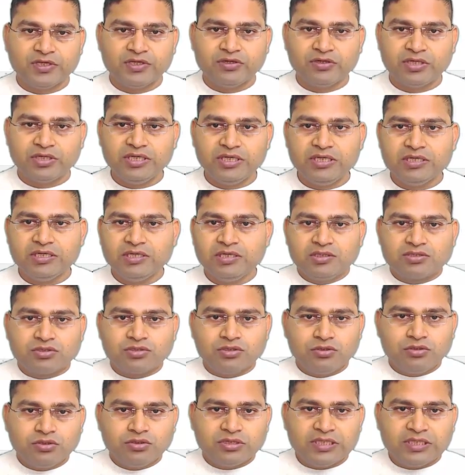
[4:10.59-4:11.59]
Okay,
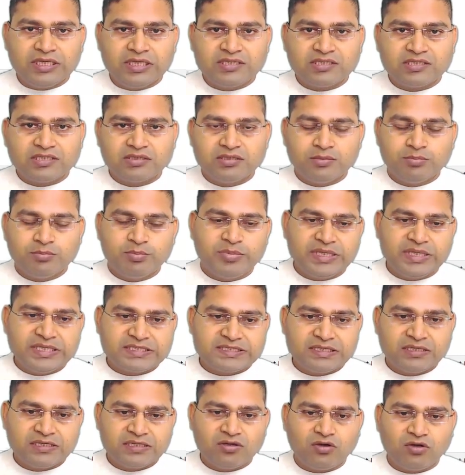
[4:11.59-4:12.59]
so that's the
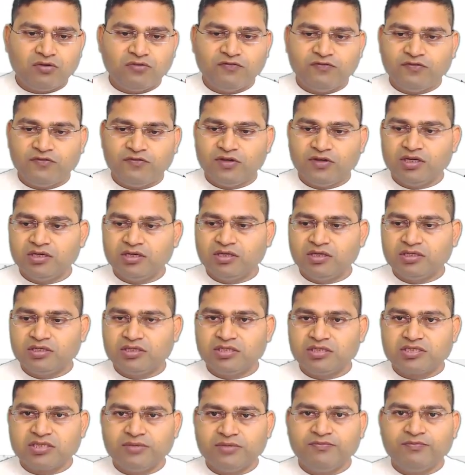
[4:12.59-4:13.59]
basic of uh,
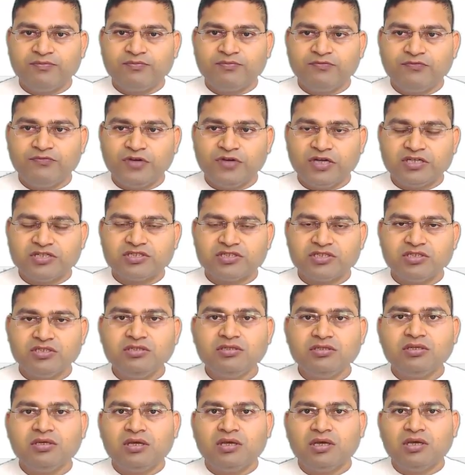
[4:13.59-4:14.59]
the zip
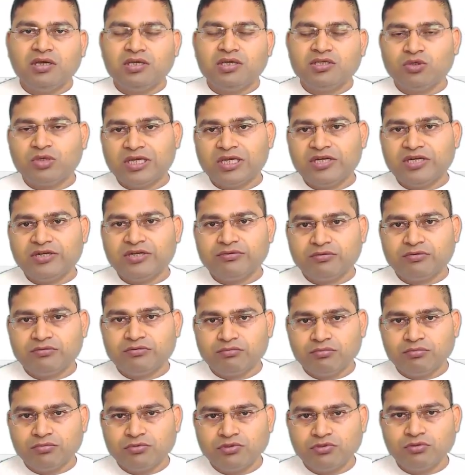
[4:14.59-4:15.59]
function. Uh, you can
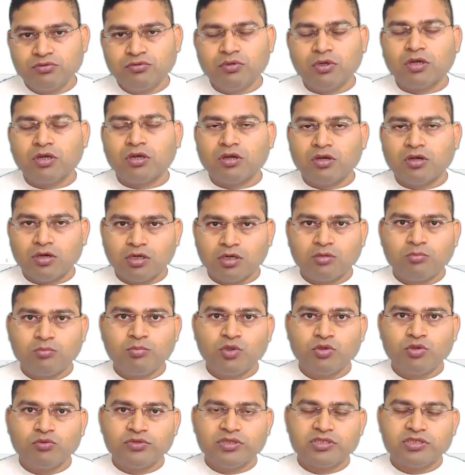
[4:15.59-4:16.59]
do a lot
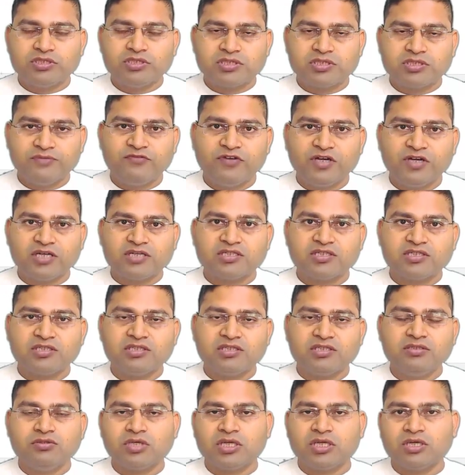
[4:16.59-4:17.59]
more with the zip
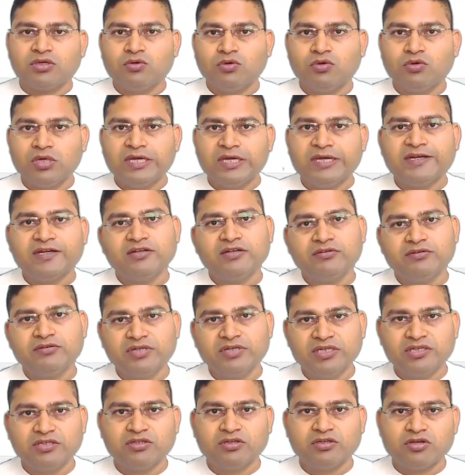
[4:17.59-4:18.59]
function. You can go ahead and
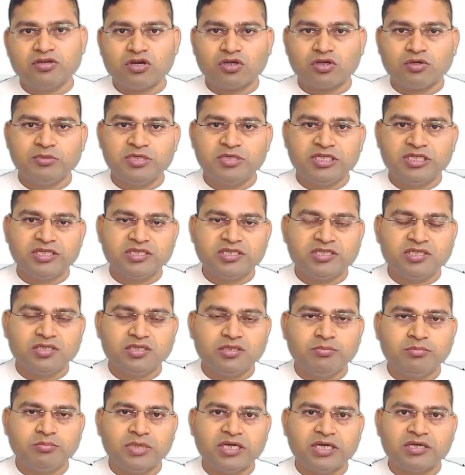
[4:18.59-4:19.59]
read the
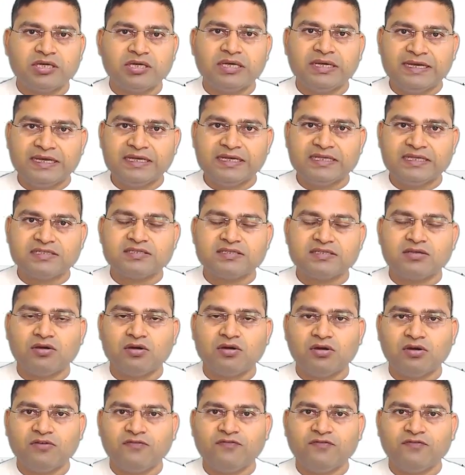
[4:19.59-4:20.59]
documentation, but as
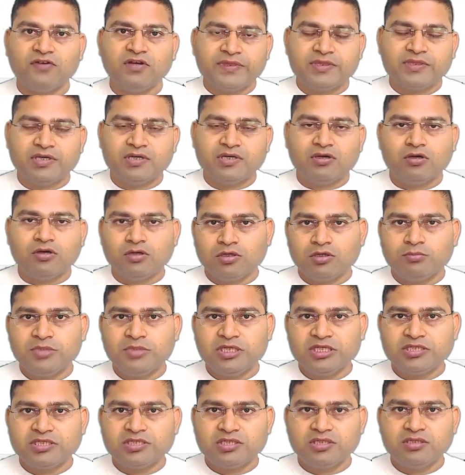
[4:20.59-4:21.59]
of the
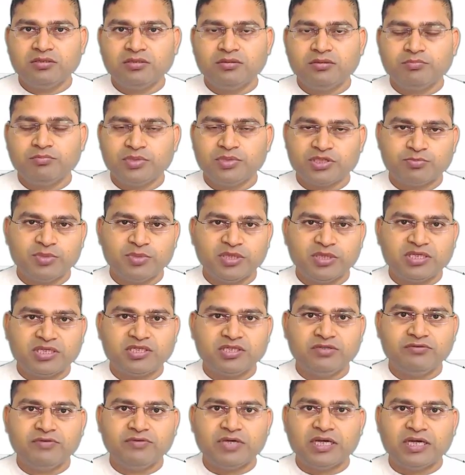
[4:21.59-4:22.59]
automation
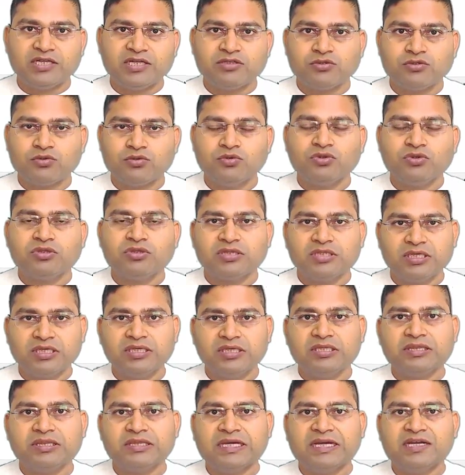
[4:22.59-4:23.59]
perspective, I don't
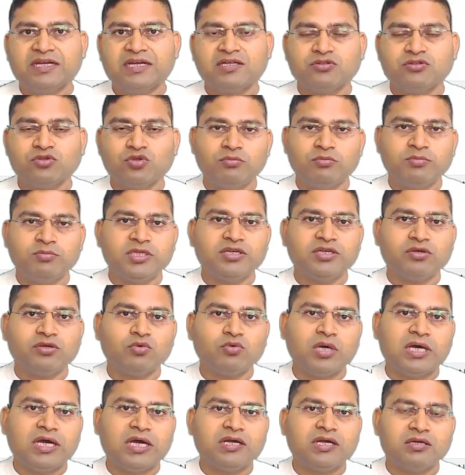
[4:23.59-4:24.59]
think that you'll be
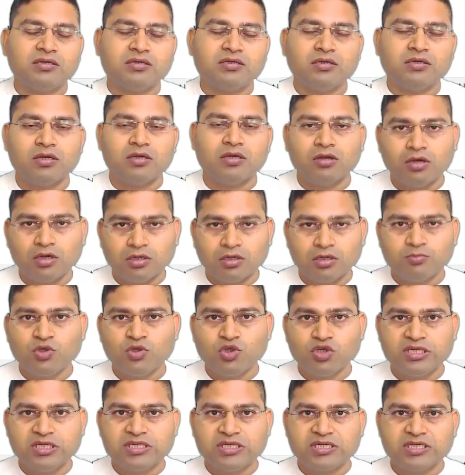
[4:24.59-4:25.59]
required a lot
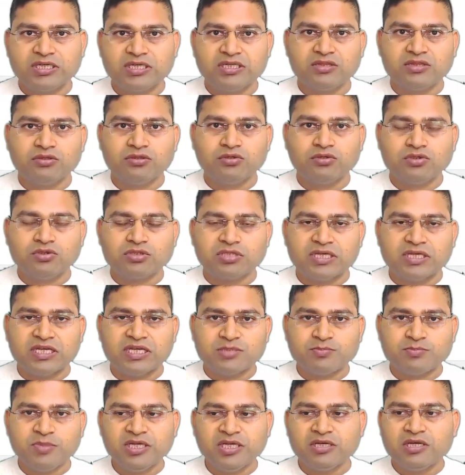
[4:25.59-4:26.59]
more detail in those
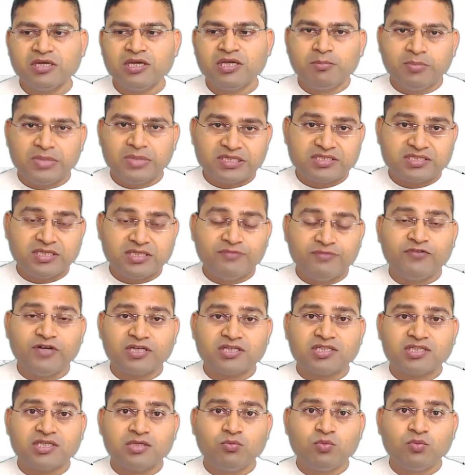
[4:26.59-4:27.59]
aspects, but zip
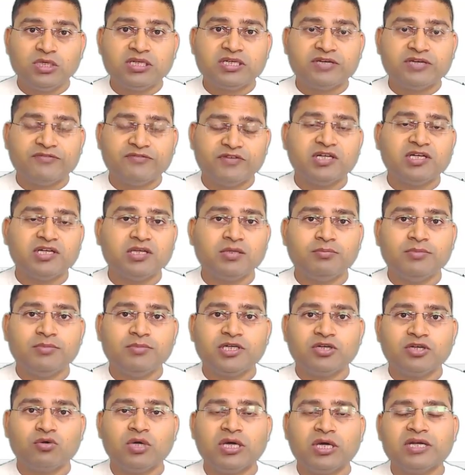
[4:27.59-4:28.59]
function will definitely
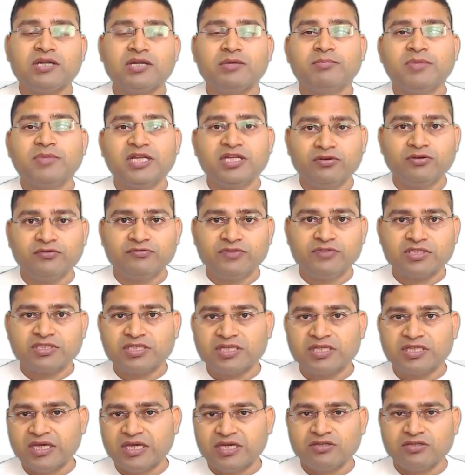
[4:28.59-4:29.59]
be required in many of the
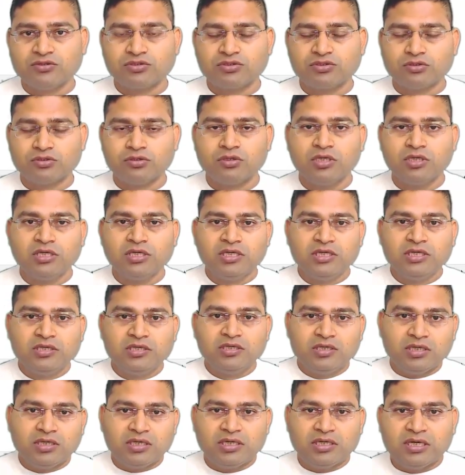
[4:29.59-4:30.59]
scenarios. So
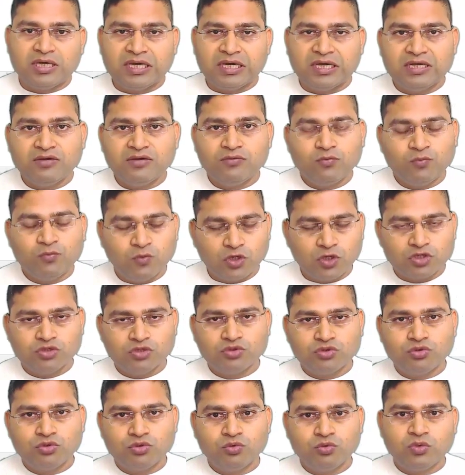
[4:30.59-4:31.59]
uh, I'll walk
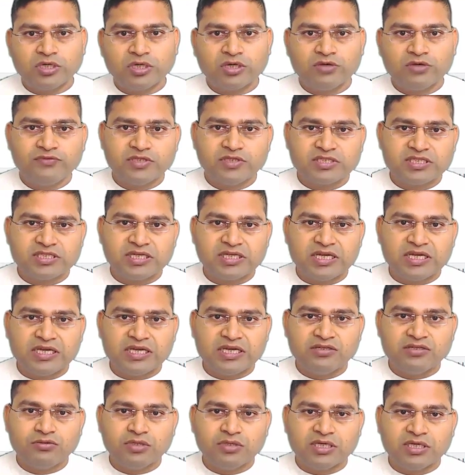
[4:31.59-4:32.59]
you through one of the
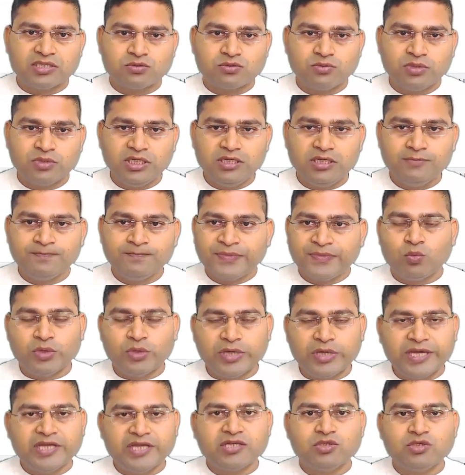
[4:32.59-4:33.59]
scenario as well
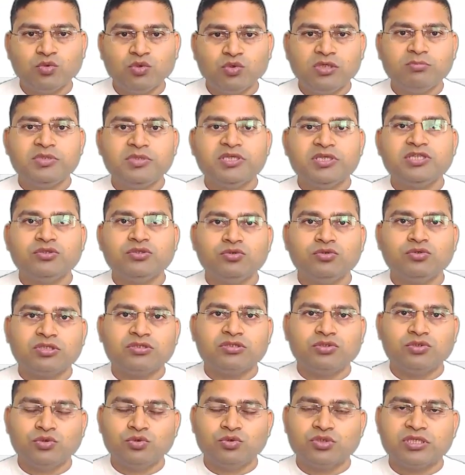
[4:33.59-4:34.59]
where you will be
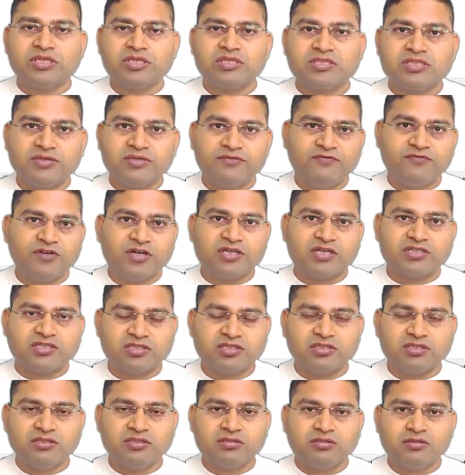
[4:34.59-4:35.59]
using zip
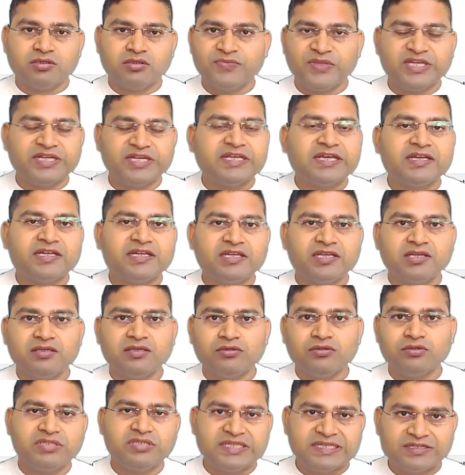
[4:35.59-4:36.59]
function in any
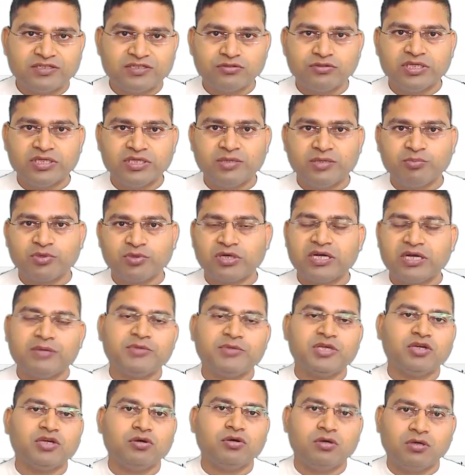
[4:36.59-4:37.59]
day-to-day -day
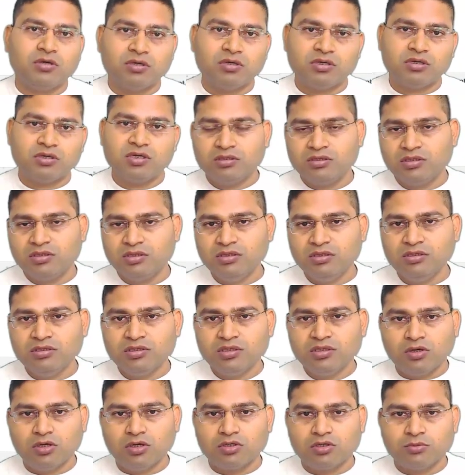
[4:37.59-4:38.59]
programming or the
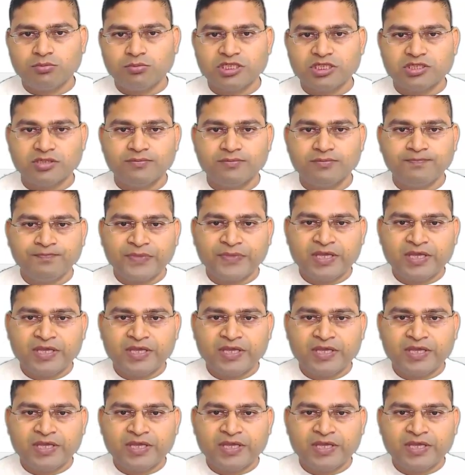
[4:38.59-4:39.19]
automation.